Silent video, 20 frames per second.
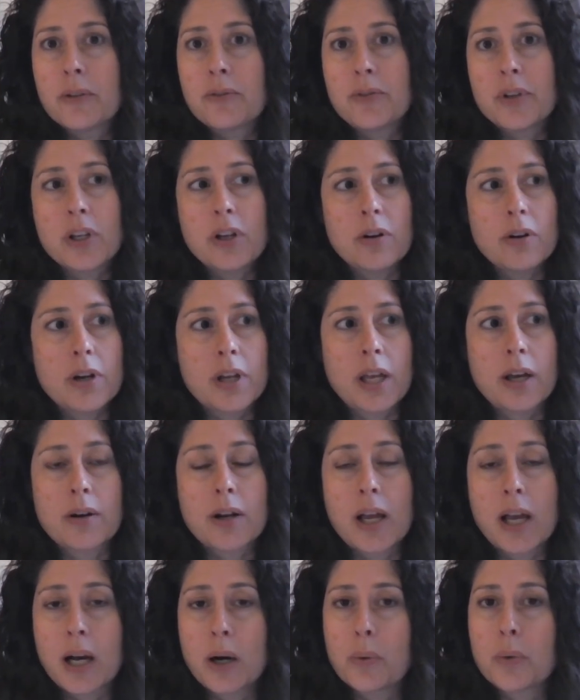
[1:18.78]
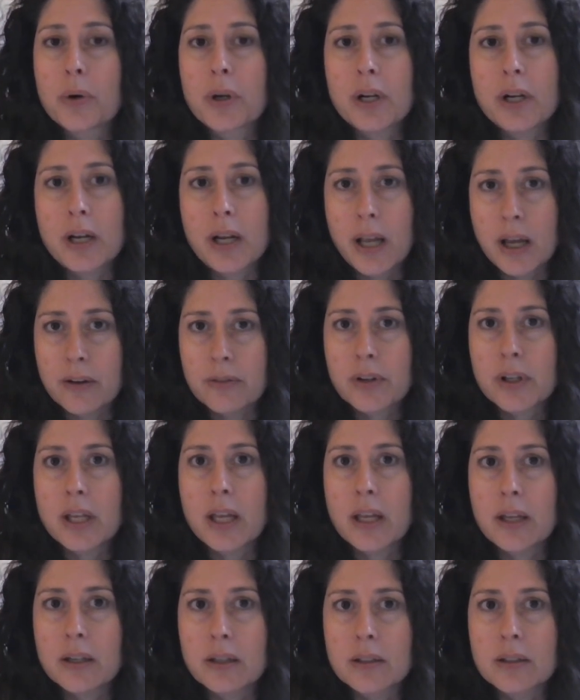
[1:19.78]
figuring out how we're going to
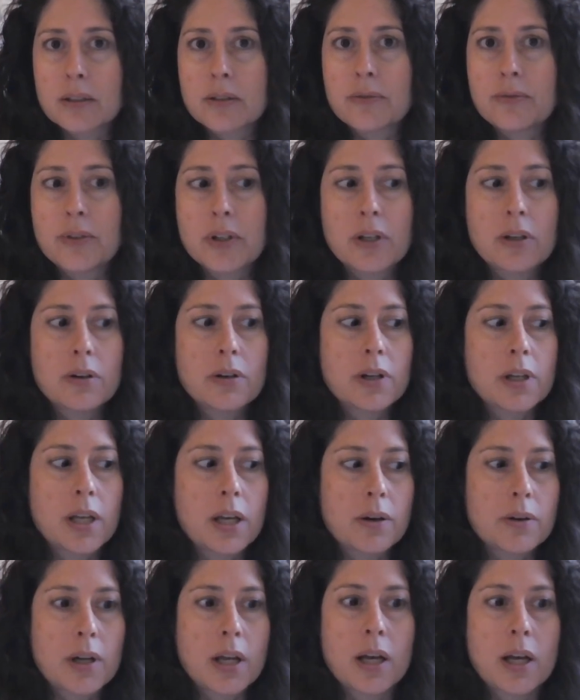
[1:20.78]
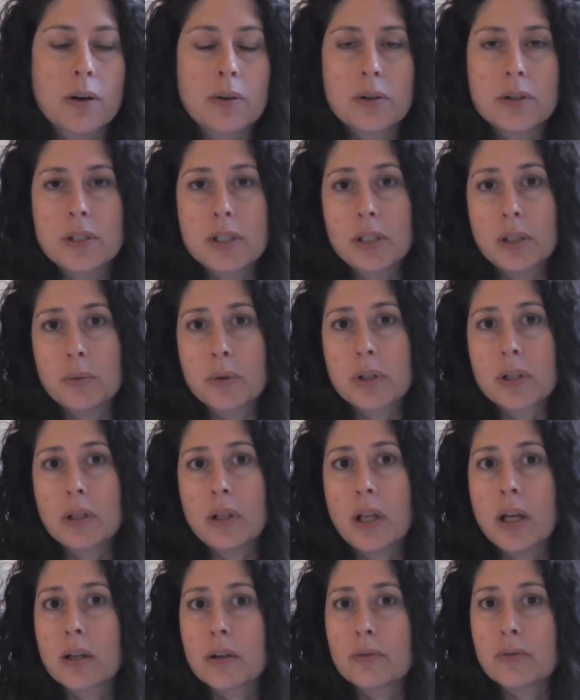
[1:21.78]
navigate it, figuring out how to deal with a
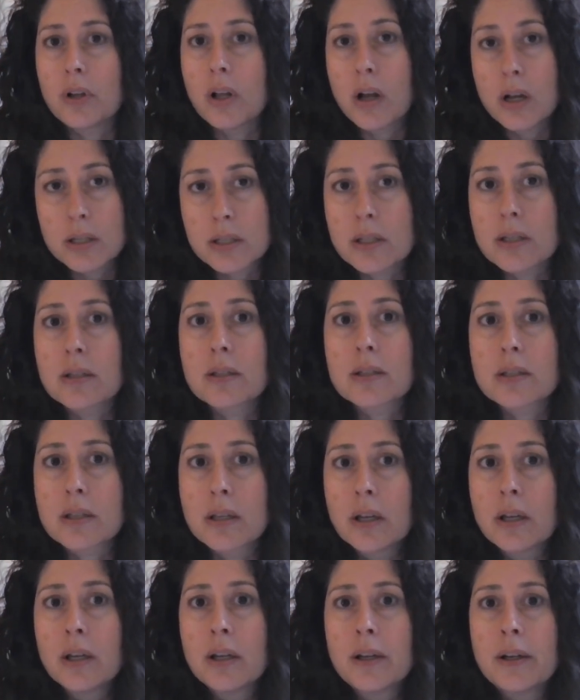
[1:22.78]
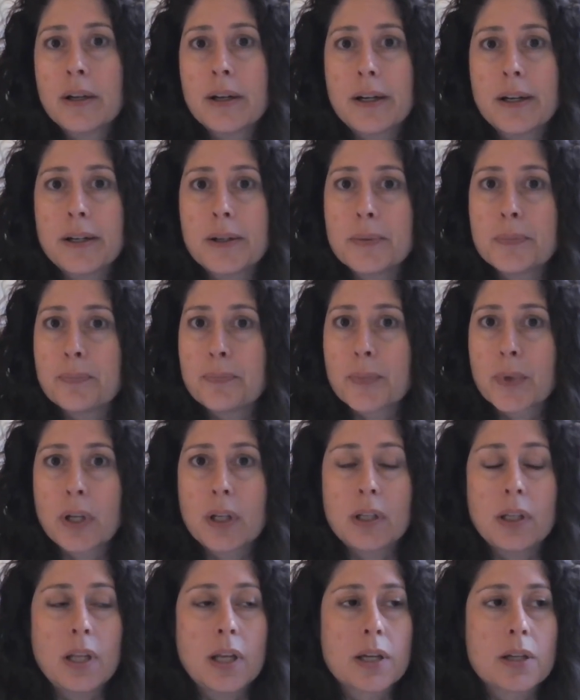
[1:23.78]
lot of losses.
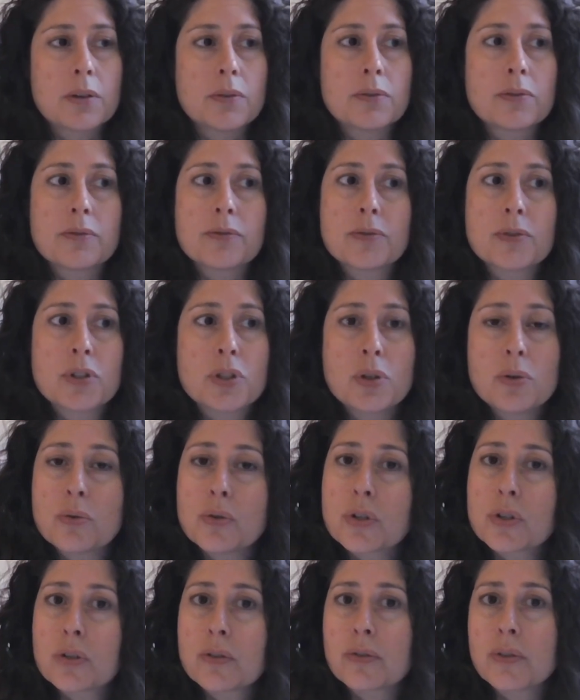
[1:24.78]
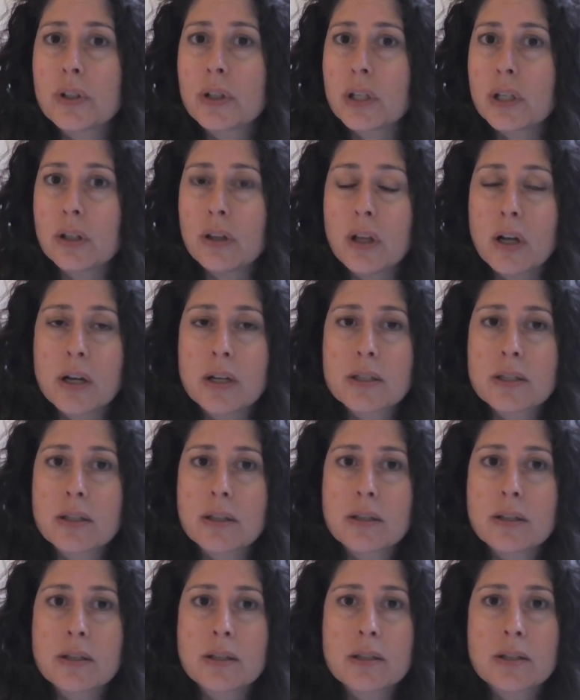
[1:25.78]
A lot of students are feeling
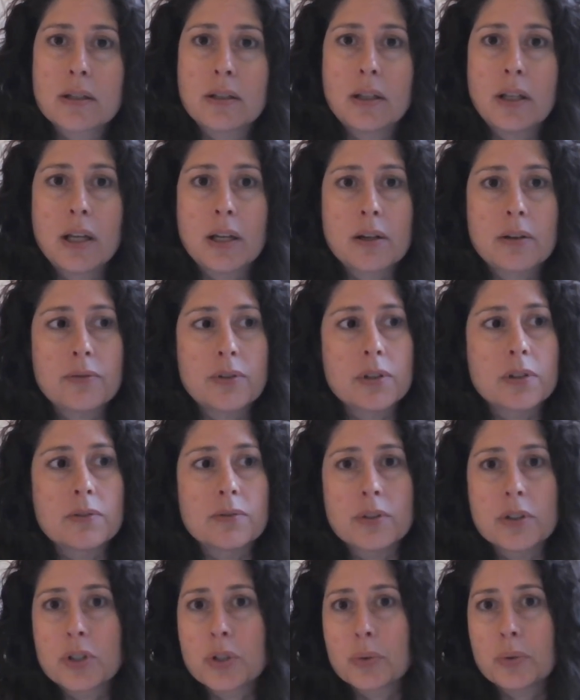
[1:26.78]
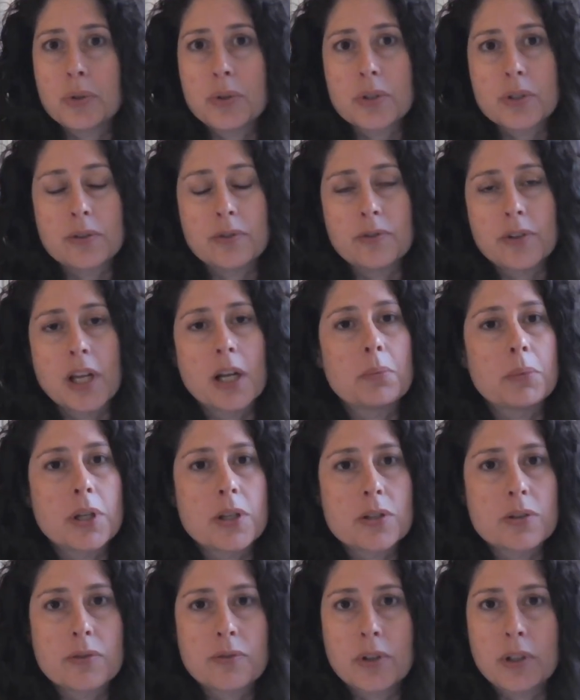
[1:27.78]
losses, a lot of individuals and
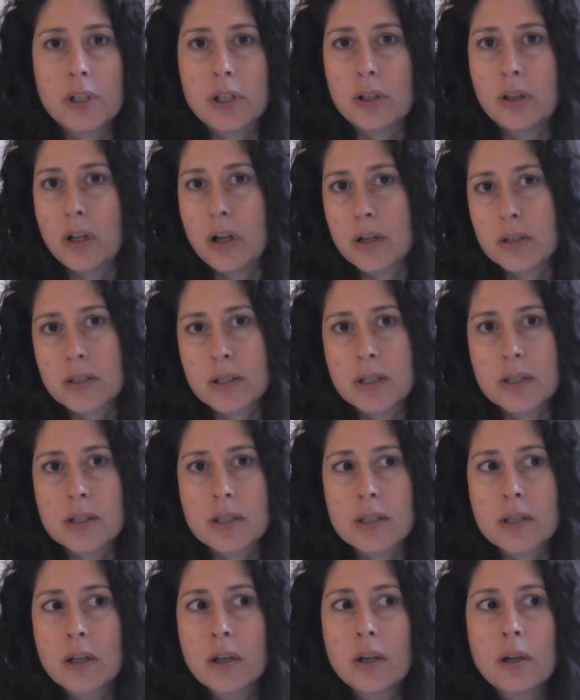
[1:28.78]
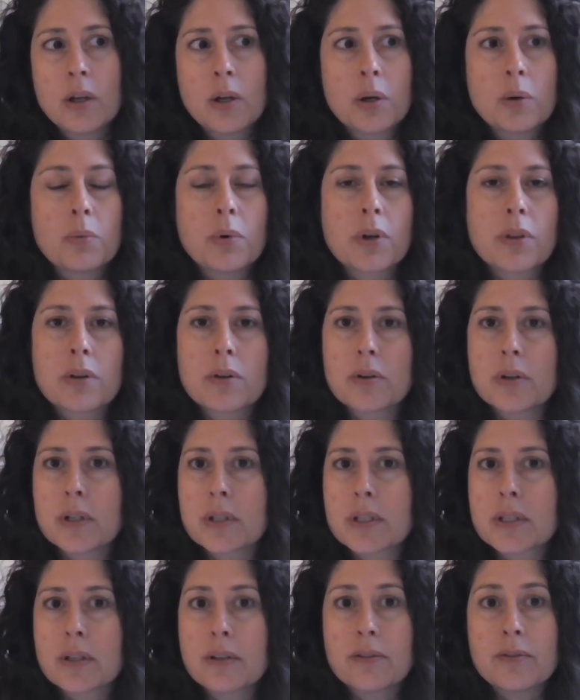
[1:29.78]
families are feeling losses, whether
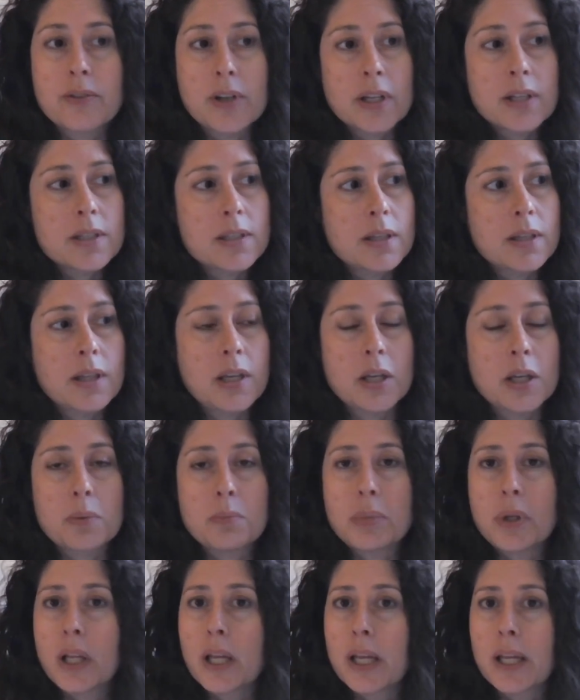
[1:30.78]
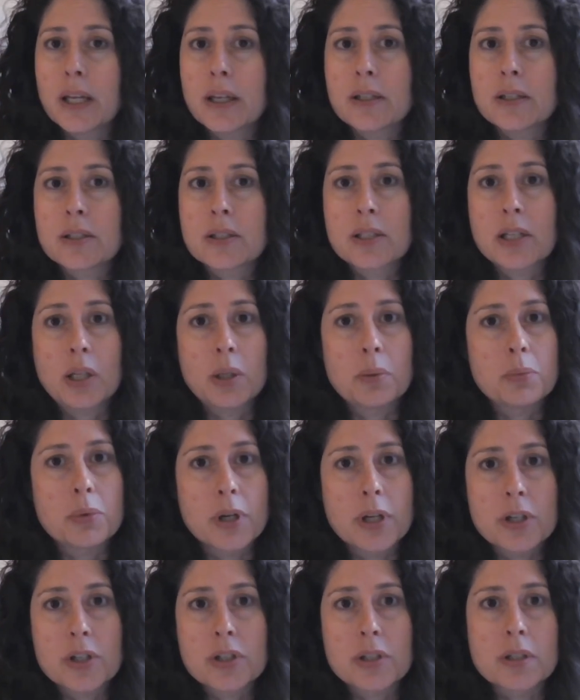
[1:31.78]
it's events that they had planned,
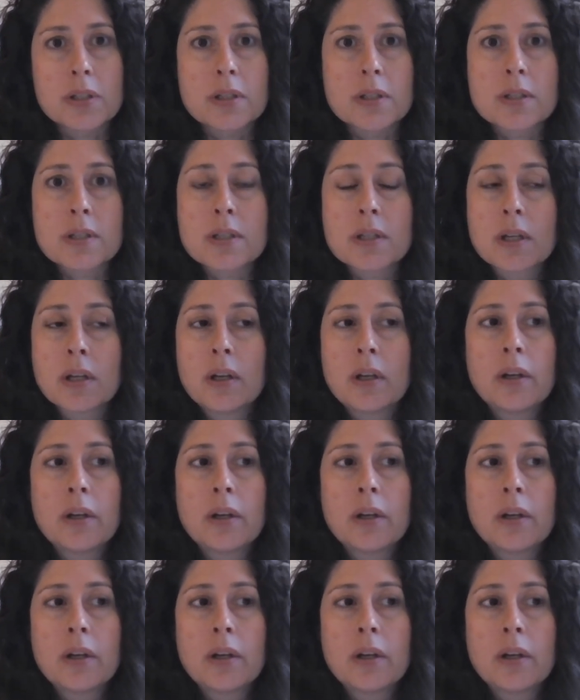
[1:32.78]
celebrations,